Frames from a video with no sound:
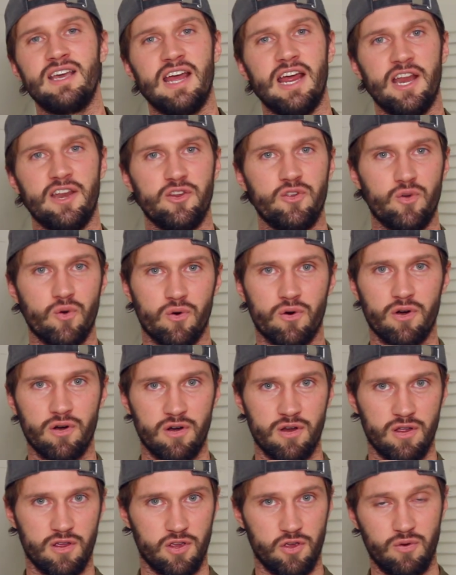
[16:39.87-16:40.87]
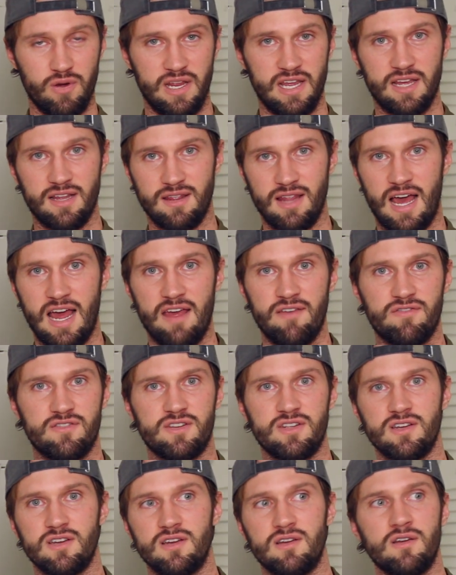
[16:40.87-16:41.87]
in your unique life
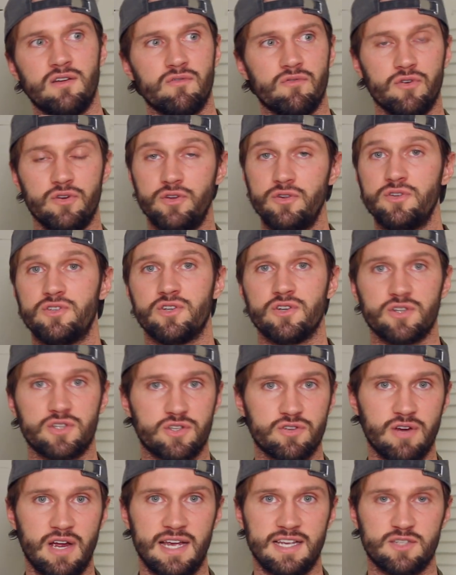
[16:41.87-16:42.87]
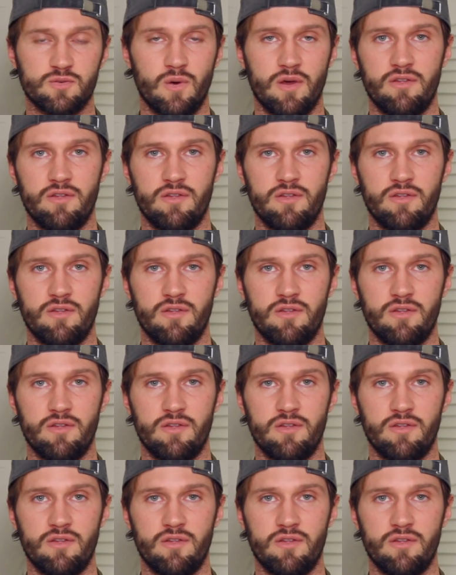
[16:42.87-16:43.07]
to reduce your stress,